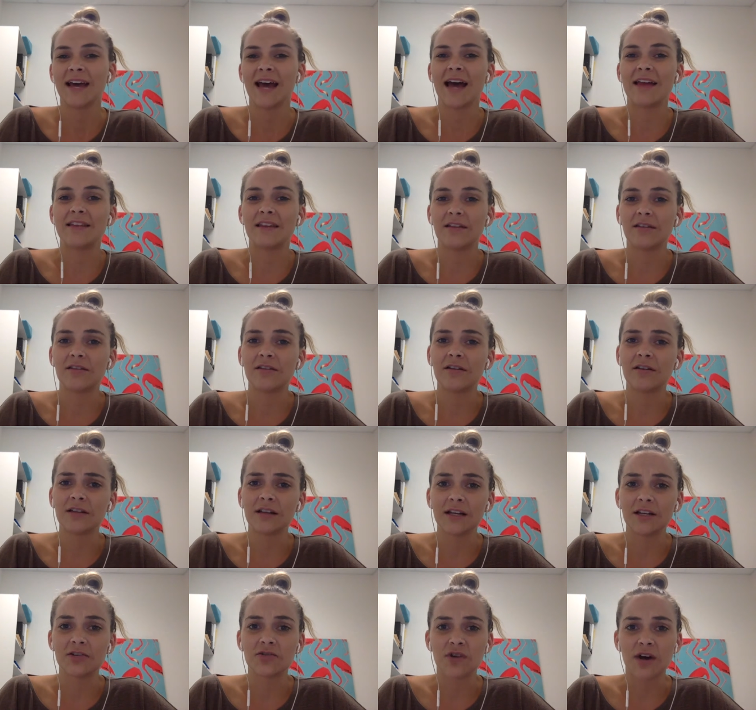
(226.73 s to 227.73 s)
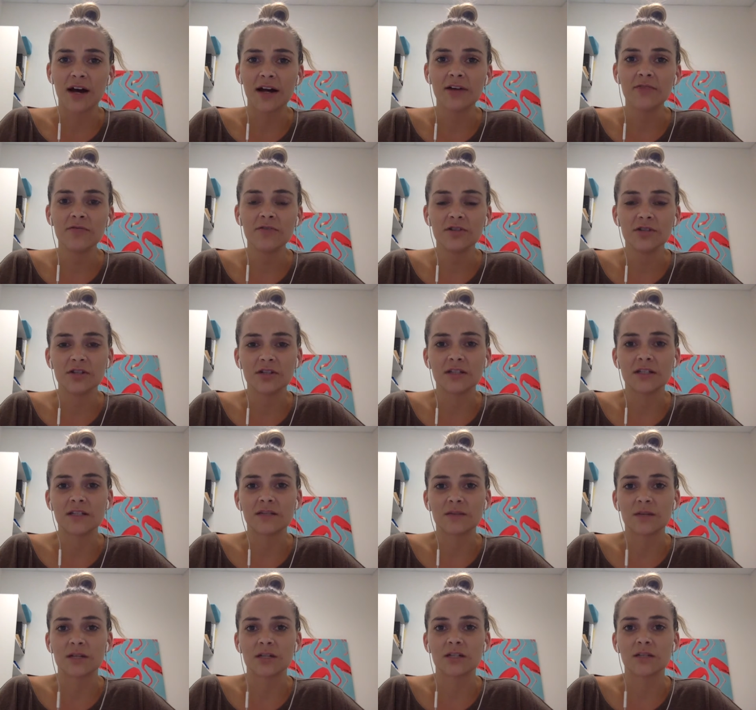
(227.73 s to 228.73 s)
And then thirdly, try to reduce as
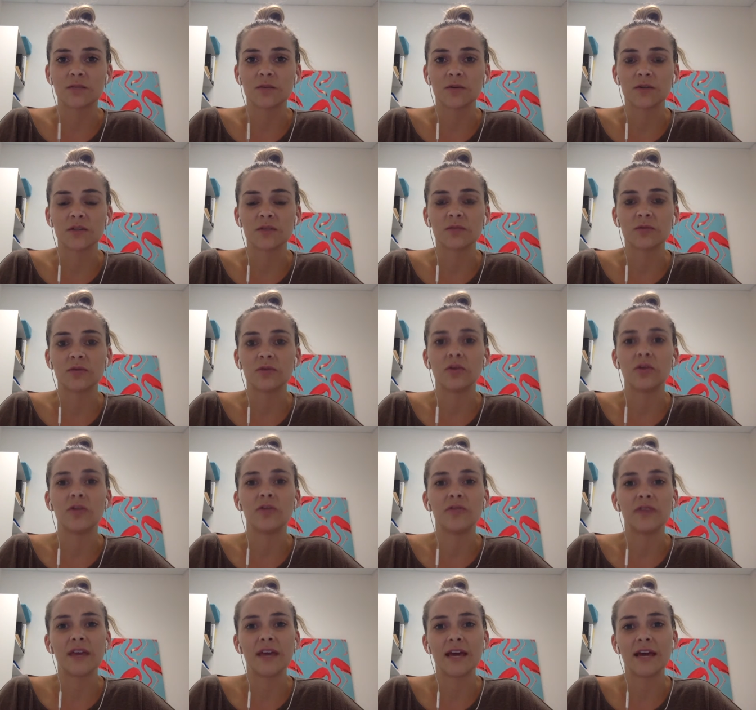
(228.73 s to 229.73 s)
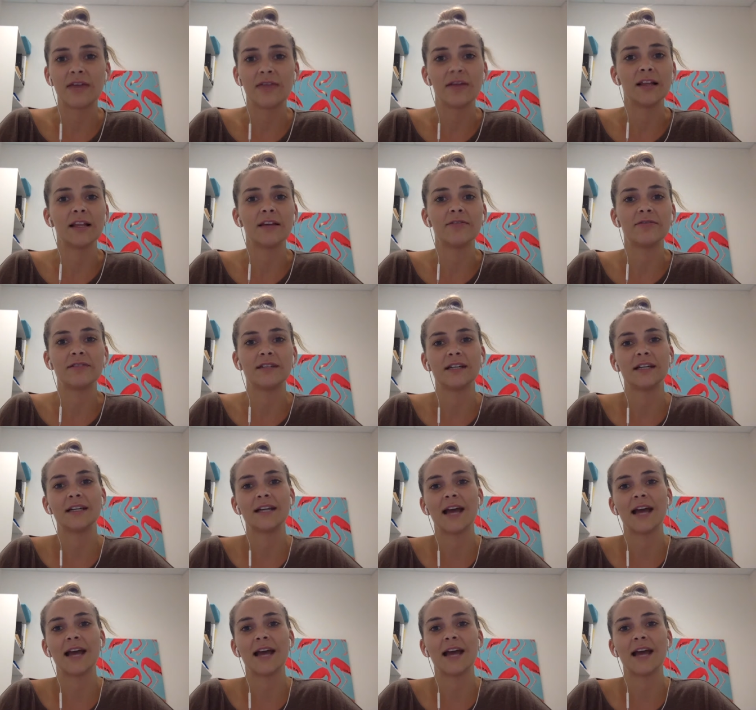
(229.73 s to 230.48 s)
much as possible all of your heavy lifting.